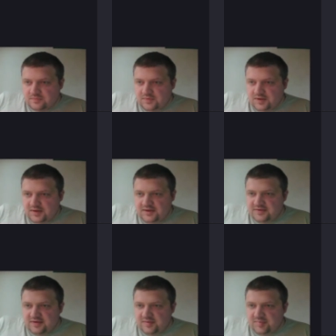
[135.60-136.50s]
And it isn't
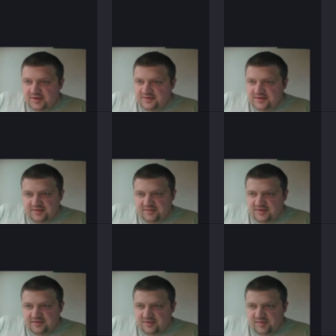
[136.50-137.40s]
going to place any of these
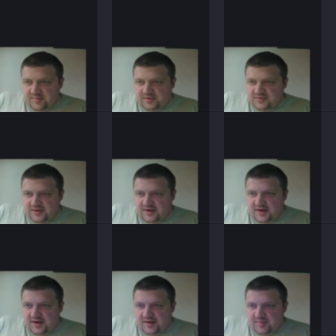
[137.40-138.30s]
on the boss, and
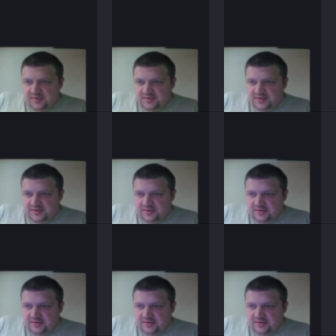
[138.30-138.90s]
any bosses.